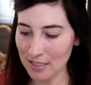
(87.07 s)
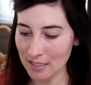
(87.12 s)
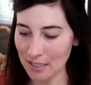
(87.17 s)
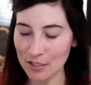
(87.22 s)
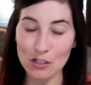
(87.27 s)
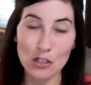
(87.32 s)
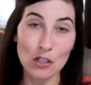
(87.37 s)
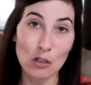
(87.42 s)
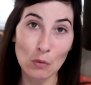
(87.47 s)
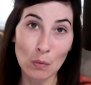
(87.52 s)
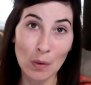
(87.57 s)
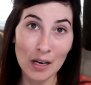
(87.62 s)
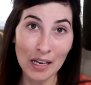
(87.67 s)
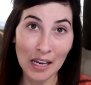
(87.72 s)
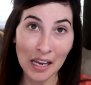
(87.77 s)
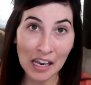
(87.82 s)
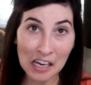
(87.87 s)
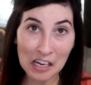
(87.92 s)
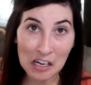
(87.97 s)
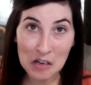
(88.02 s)
That's who I
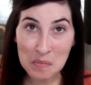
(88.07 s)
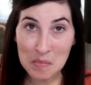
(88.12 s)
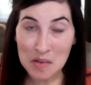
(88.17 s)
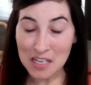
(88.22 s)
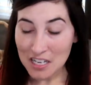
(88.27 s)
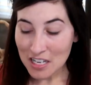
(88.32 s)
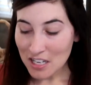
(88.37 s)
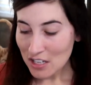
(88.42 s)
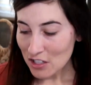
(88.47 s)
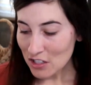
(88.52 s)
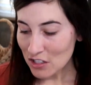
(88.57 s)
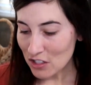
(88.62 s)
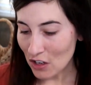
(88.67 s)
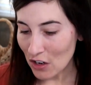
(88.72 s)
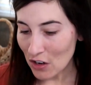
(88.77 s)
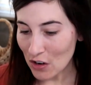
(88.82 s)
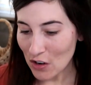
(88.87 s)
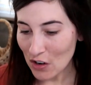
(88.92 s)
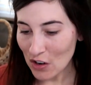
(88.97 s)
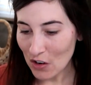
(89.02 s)
am.
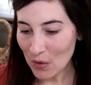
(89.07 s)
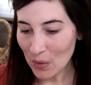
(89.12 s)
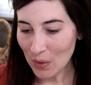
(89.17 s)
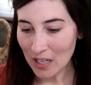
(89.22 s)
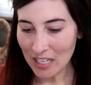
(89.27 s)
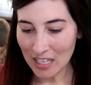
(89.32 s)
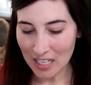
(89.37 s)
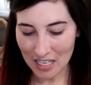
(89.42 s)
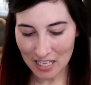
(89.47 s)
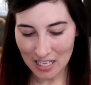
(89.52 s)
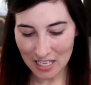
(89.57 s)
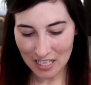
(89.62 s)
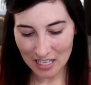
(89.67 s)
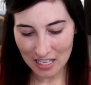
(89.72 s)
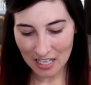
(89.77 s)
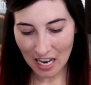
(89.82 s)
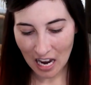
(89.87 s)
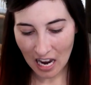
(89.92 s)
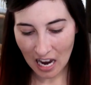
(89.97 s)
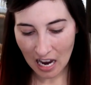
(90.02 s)
So
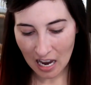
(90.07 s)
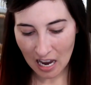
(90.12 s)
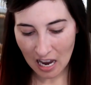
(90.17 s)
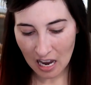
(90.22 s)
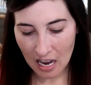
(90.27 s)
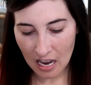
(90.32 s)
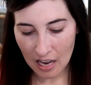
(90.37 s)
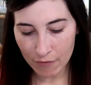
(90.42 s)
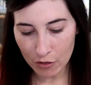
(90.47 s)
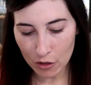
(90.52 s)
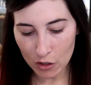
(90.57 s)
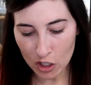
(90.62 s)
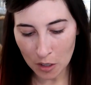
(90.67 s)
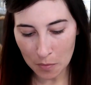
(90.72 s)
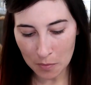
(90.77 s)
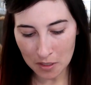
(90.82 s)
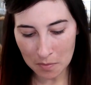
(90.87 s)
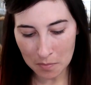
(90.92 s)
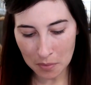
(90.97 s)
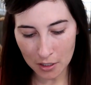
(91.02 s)
yeah, if you know
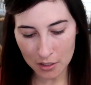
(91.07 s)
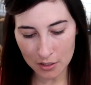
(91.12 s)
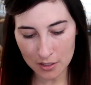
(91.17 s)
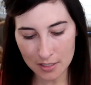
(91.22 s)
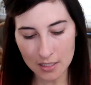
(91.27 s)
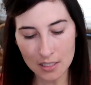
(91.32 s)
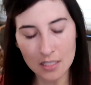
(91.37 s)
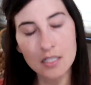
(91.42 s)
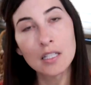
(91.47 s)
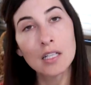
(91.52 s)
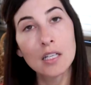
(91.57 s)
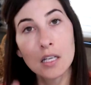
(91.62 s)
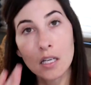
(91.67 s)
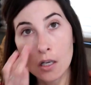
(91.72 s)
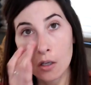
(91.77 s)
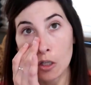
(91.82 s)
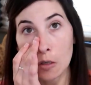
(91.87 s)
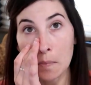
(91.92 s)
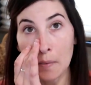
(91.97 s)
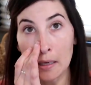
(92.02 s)
me in person,
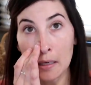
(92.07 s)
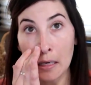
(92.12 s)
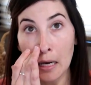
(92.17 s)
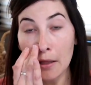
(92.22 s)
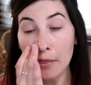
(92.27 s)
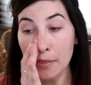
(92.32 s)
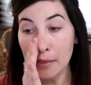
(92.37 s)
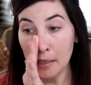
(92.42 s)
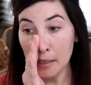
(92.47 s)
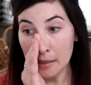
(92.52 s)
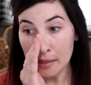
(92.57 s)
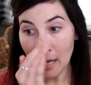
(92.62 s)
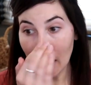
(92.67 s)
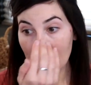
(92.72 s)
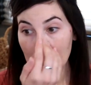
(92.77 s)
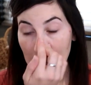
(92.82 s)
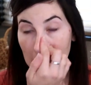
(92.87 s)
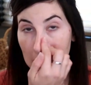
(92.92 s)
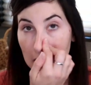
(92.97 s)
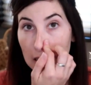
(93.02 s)
you may not think
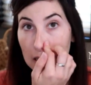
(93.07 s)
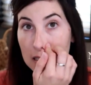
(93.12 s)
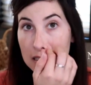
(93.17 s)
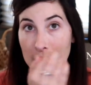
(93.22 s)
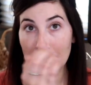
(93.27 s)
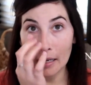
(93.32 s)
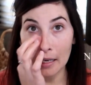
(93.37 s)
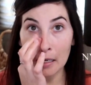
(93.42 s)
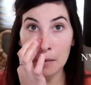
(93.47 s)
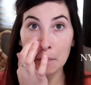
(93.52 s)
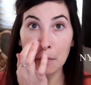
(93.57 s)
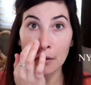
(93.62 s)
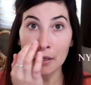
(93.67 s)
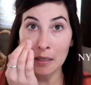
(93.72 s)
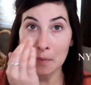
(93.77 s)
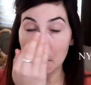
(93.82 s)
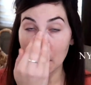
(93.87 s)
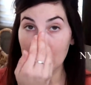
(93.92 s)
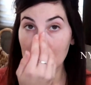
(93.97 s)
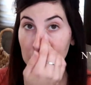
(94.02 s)
that because I am
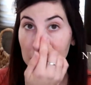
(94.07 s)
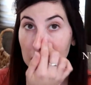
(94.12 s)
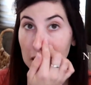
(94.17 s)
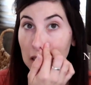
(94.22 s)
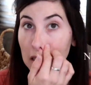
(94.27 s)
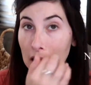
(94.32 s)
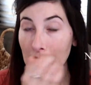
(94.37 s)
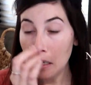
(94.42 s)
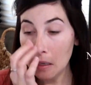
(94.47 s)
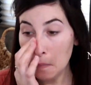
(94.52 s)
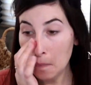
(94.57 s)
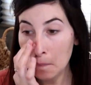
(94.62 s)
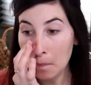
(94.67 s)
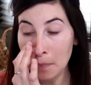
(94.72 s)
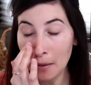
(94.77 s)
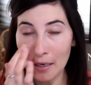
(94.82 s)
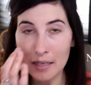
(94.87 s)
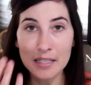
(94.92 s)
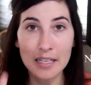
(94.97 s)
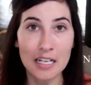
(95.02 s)
pretty bubbly,
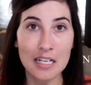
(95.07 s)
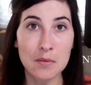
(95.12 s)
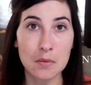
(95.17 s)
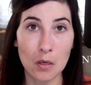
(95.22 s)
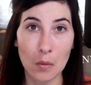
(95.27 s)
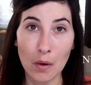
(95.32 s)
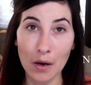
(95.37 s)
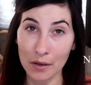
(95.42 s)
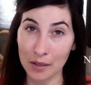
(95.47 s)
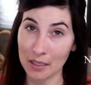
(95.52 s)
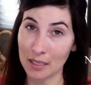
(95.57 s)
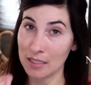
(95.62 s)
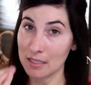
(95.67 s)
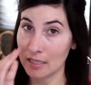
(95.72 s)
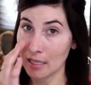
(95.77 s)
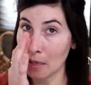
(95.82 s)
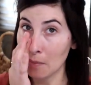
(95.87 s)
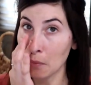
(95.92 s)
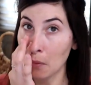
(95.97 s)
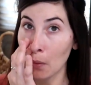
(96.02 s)
but it takes me a while to get to
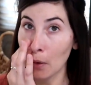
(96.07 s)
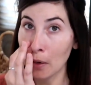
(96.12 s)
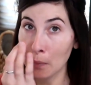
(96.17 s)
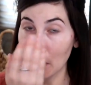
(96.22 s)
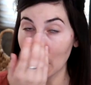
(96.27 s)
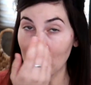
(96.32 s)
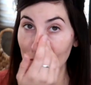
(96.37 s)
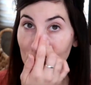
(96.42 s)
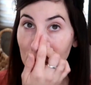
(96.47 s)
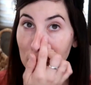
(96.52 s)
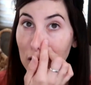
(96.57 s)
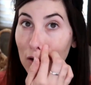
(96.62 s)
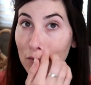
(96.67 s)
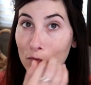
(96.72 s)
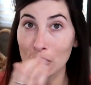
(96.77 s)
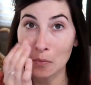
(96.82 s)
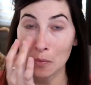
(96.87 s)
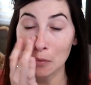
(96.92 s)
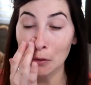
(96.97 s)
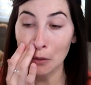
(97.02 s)
that point where I feel
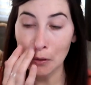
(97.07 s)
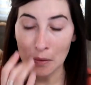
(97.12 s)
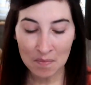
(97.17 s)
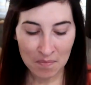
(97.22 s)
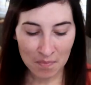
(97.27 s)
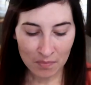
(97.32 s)
comfortable.